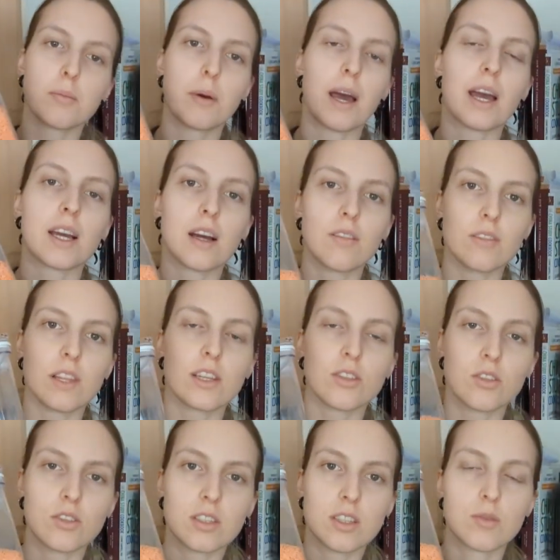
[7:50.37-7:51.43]
bag of
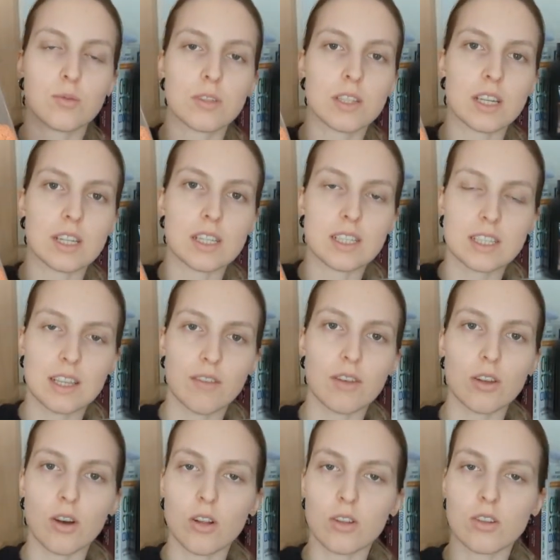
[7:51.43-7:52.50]
lentils. This was like
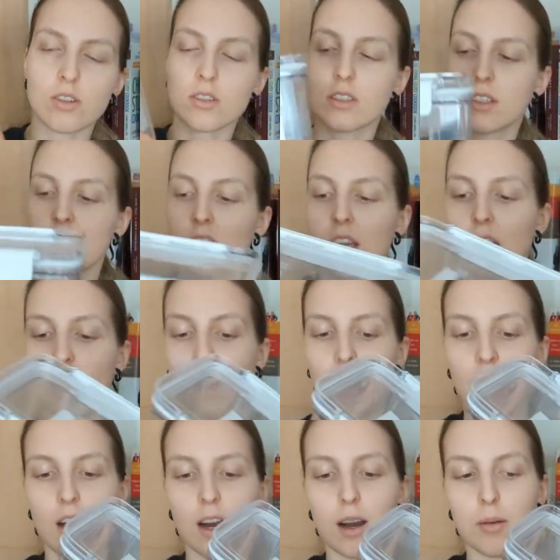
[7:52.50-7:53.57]
$7.
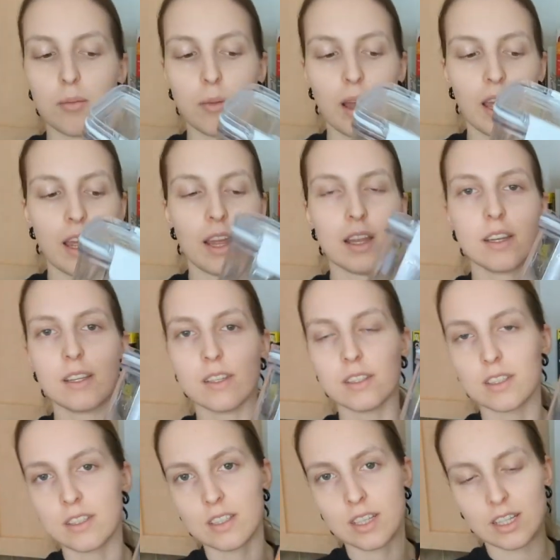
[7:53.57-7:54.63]
And this
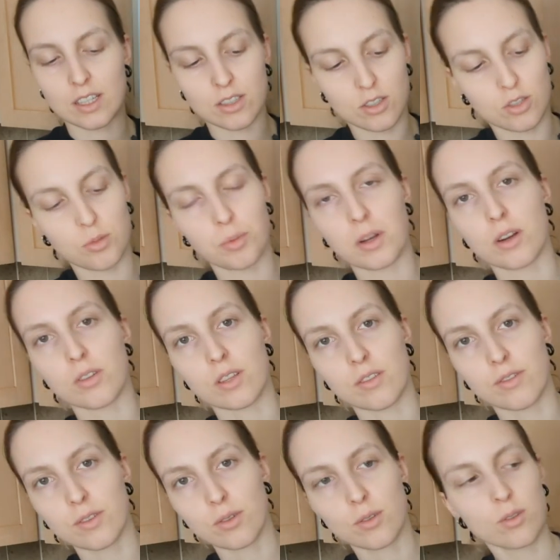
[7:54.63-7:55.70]
is like super healthy
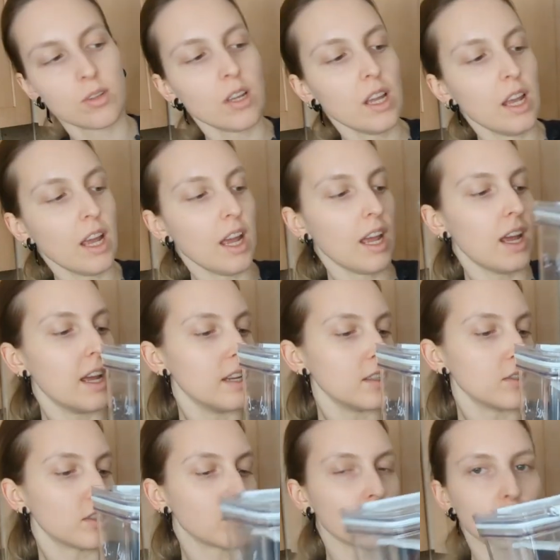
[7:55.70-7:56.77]
food. And
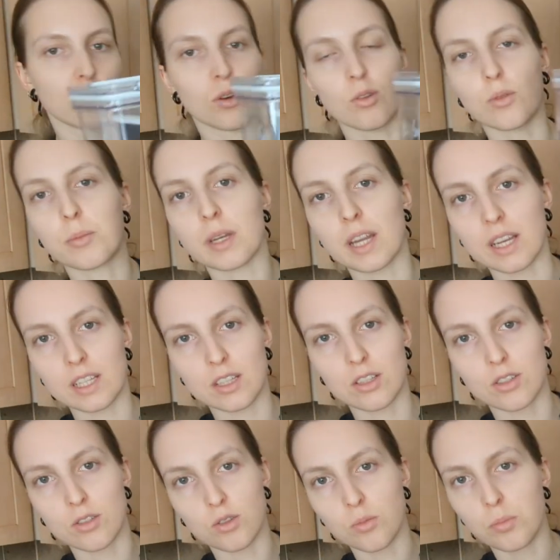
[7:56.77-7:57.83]
you can just throw them in any
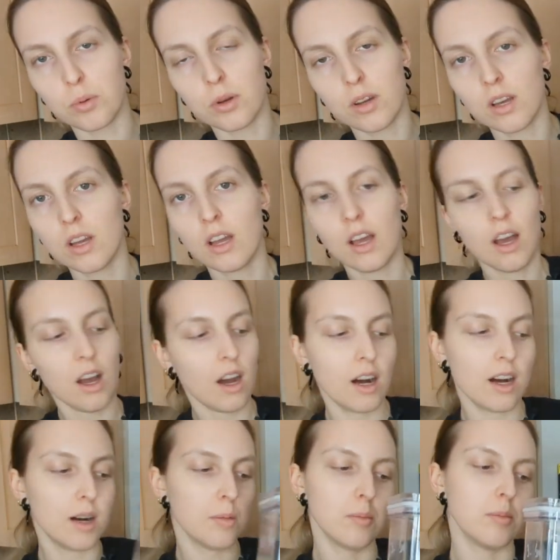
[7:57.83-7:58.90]
soup
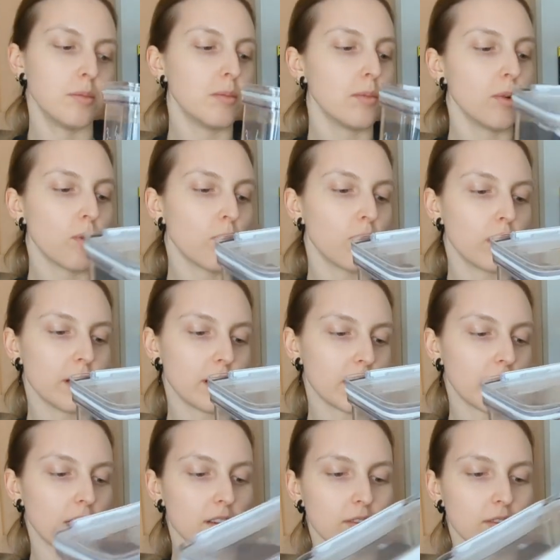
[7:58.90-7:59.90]
or any kind